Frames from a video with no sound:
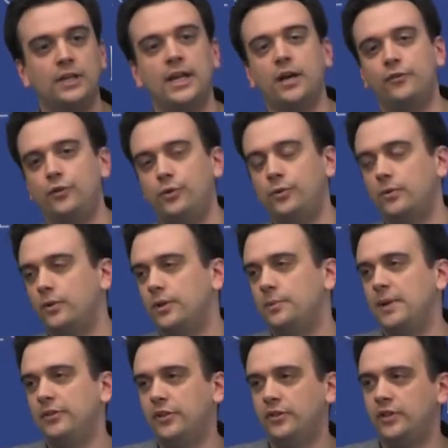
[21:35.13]
Now, the
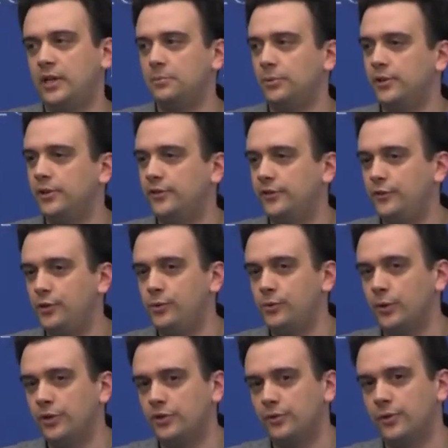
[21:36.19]
best example is if you
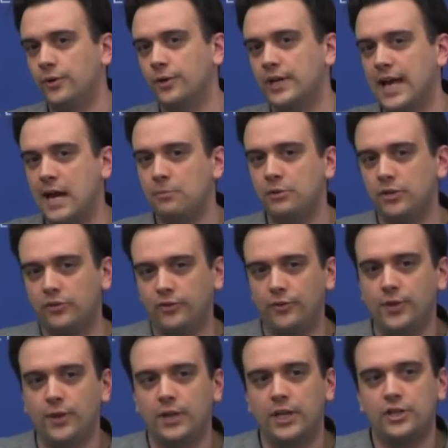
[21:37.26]
were to order cabinets
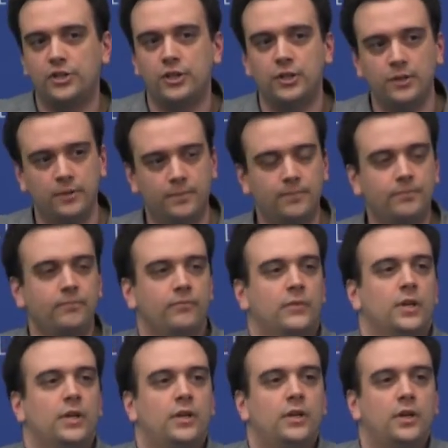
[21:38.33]
for your kitchen,
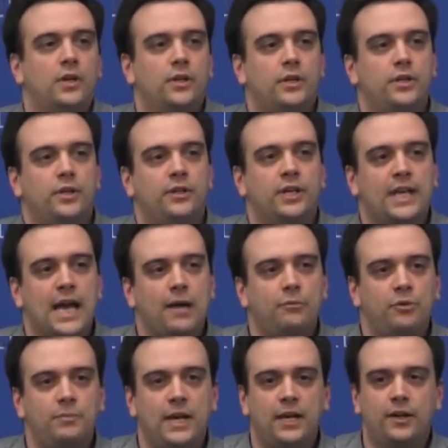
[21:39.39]
the
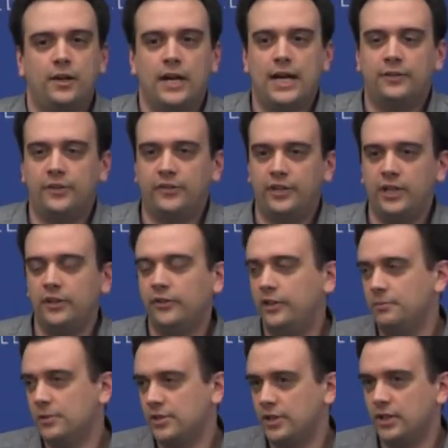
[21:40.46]
cabinet maker has a
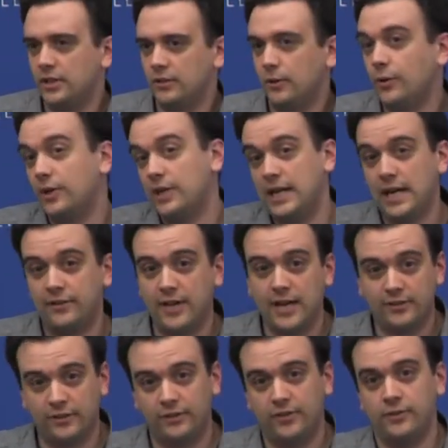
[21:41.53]
CNC machine, or he has
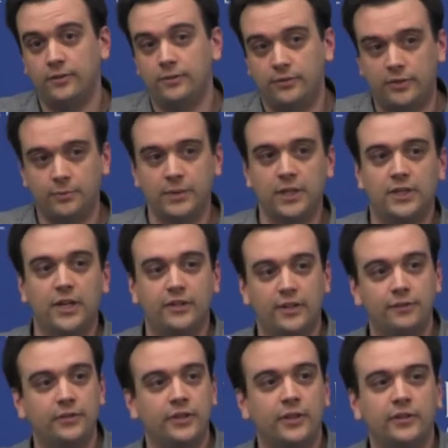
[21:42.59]
access to someone that
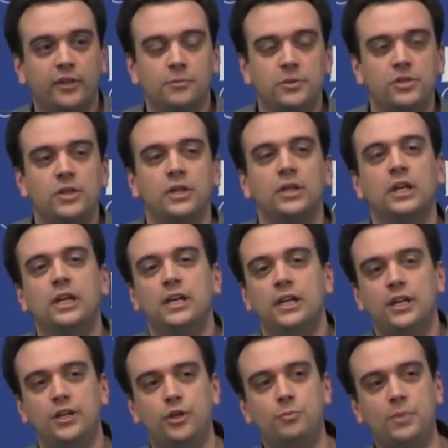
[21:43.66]
does have a CNC machine.
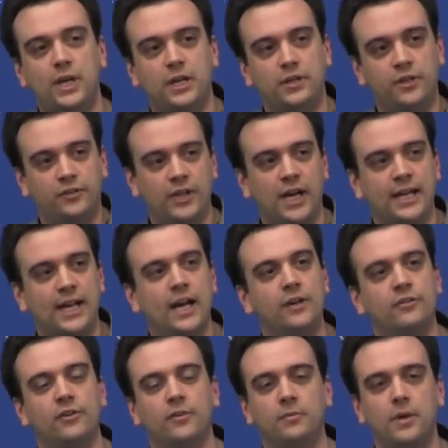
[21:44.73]
You pick a design
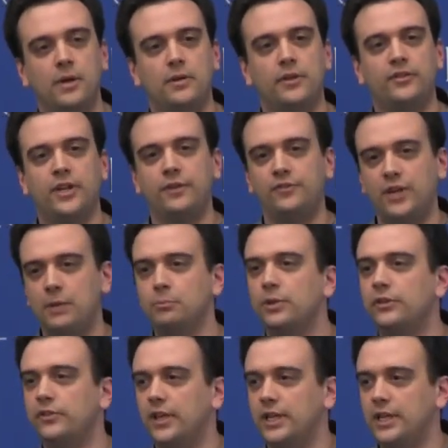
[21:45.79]
out of a set of
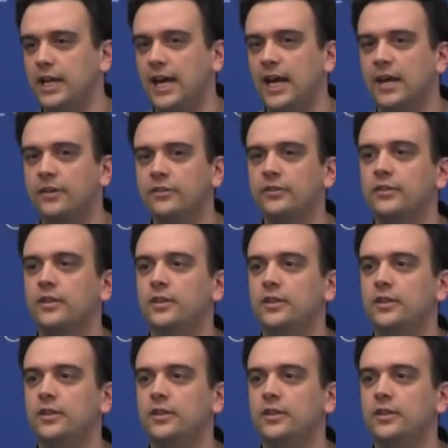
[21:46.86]
templates that he has,